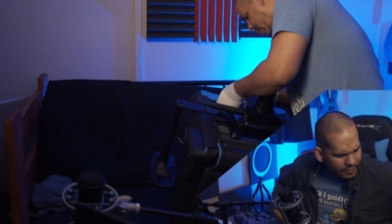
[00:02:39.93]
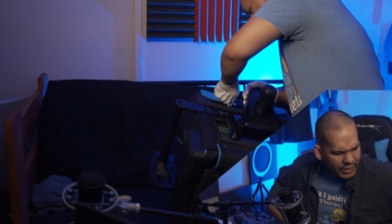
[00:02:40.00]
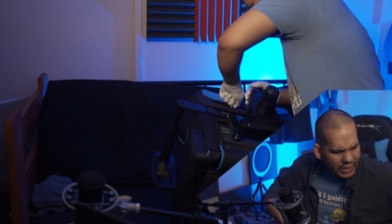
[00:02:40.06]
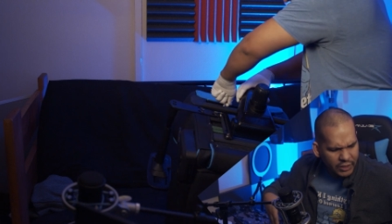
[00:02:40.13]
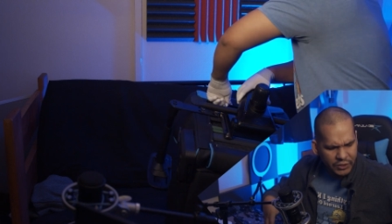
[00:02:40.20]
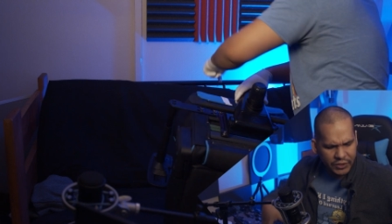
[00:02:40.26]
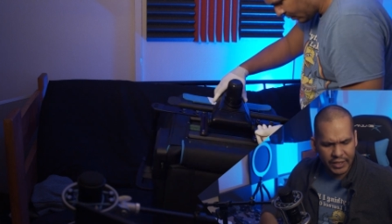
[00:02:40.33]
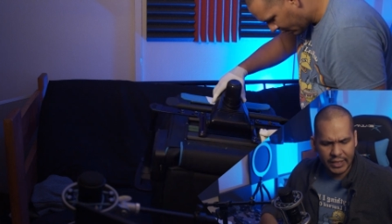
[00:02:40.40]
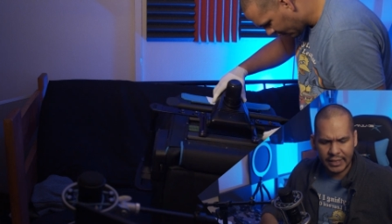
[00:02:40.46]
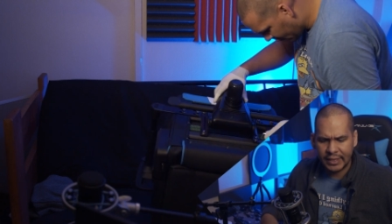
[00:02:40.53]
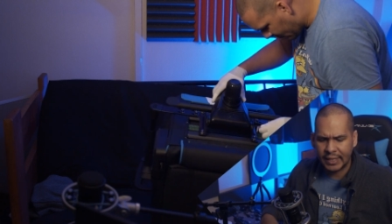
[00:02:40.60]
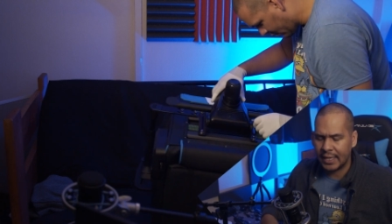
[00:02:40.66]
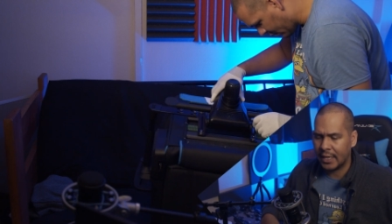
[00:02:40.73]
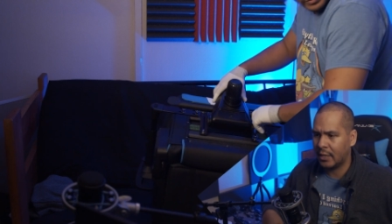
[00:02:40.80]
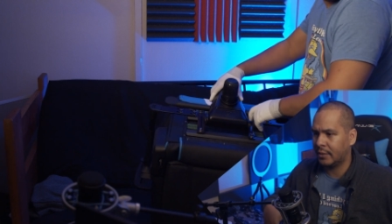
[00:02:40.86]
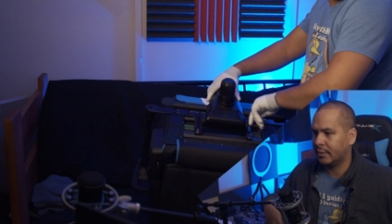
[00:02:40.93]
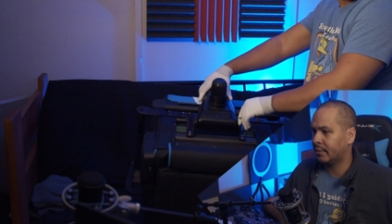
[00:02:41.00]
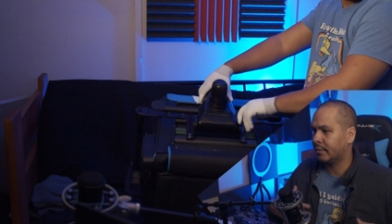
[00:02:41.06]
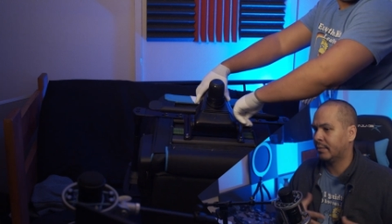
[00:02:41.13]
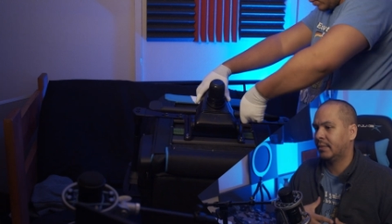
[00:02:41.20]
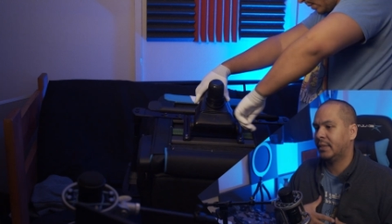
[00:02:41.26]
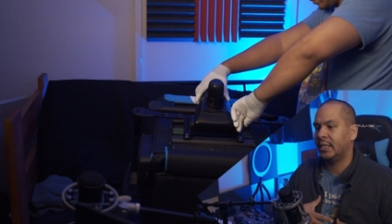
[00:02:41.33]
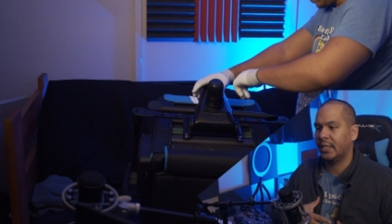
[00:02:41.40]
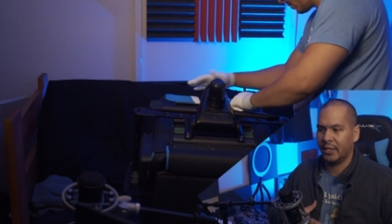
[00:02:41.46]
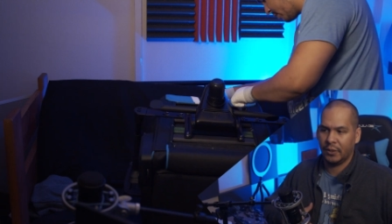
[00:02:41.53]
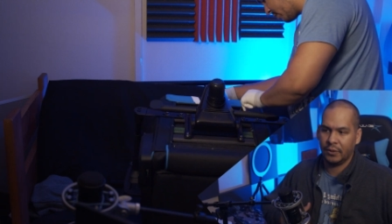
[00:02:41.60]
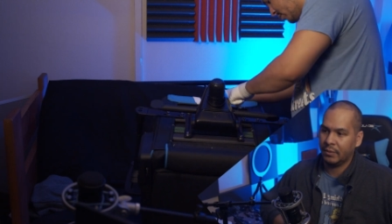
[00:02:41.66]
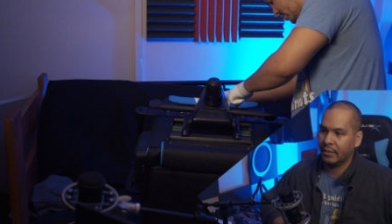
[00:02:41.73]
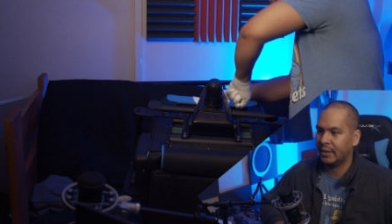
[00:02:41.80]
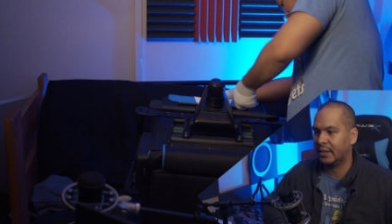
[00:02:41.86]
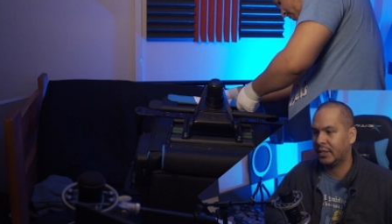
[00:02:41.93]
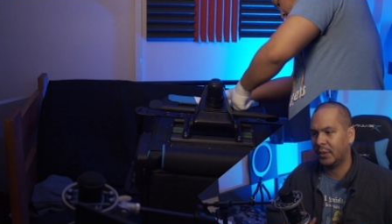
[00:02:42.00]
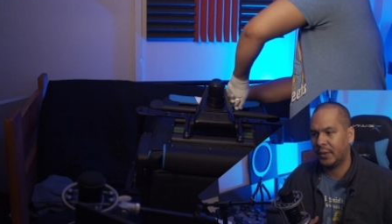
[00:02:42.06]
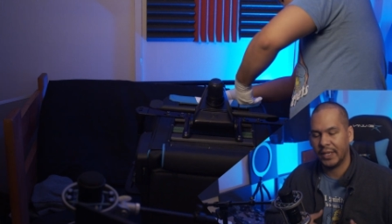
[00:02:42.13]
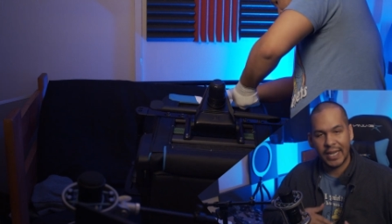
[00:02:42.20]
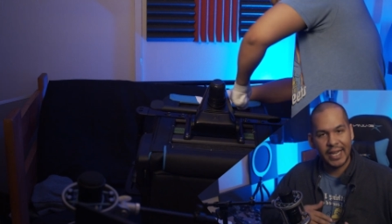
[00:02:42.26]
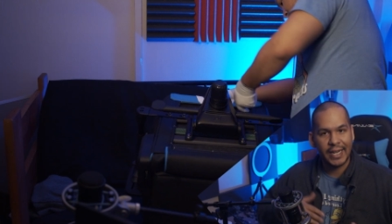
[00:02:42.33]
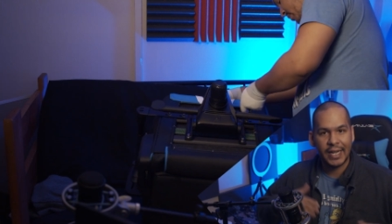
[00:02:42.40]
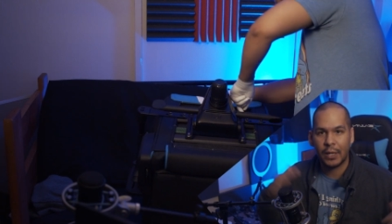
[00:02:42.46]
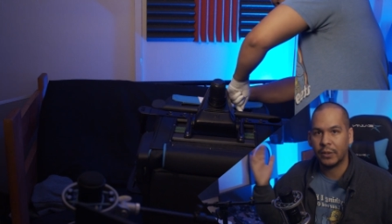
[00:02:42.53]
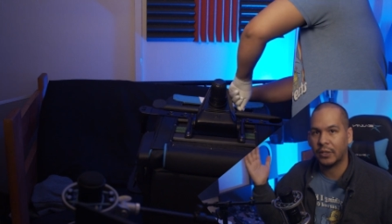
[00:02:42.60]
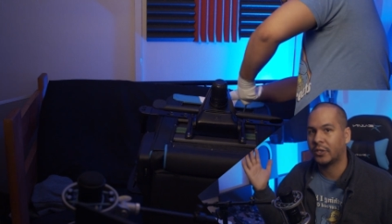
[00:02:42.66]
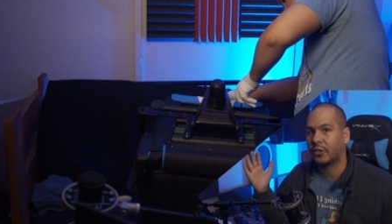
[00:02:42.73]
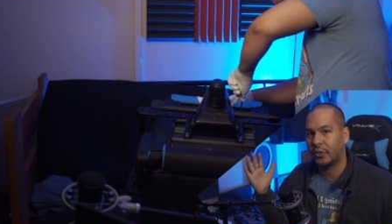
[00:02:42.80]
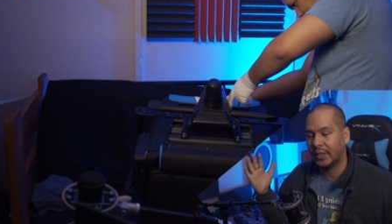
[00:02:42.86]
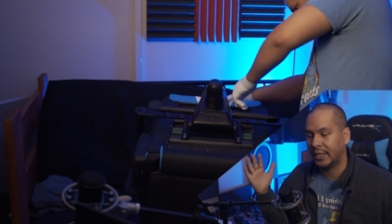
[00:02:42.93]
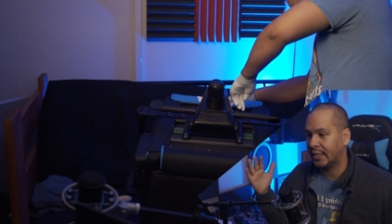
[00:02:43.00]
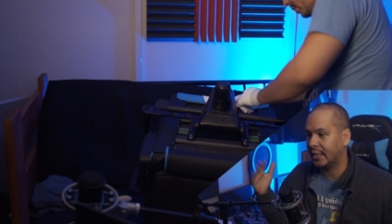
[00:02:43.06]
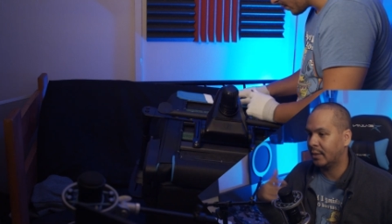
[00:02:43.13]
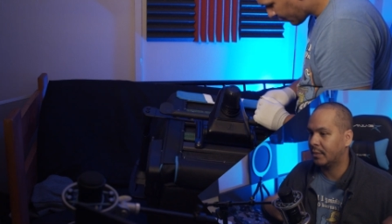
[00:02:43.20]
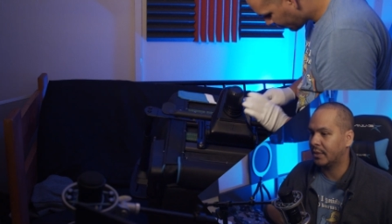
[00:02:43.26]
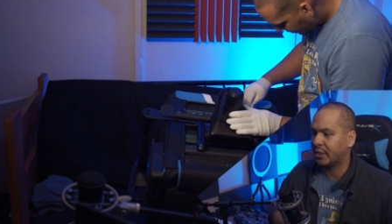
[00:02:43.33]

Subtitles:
you're sitting down, doing 8-hour streams,